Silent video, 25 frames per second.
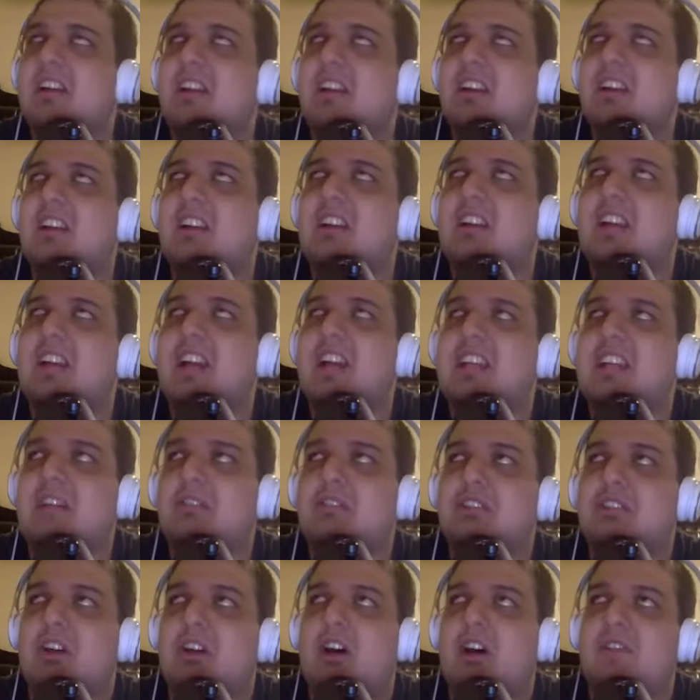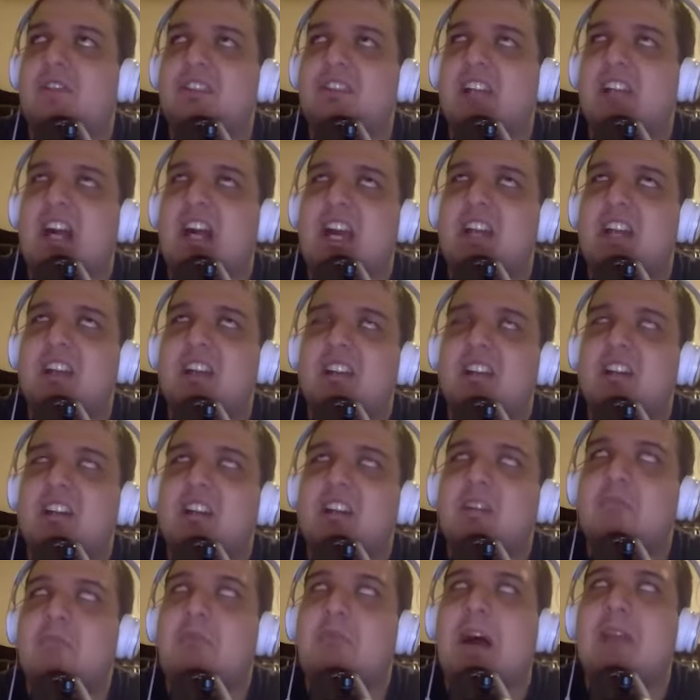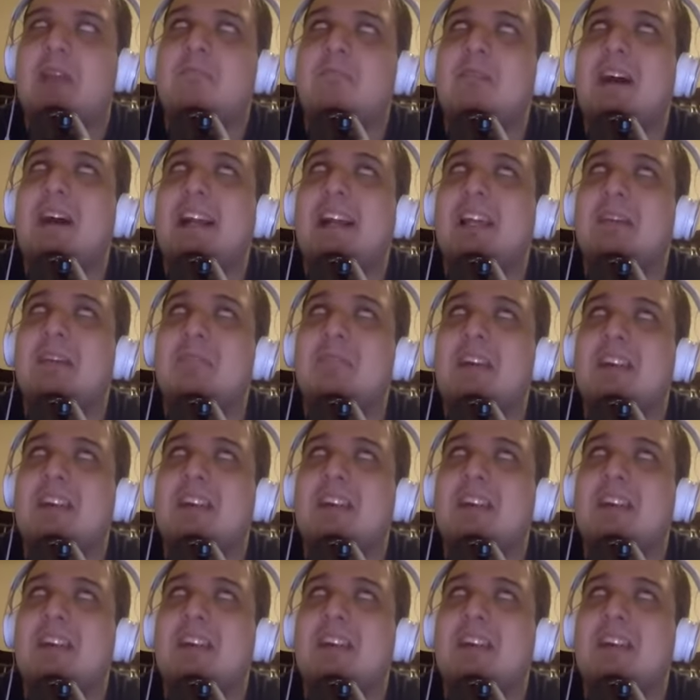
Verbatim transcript: yeah, that was offside by millimeters,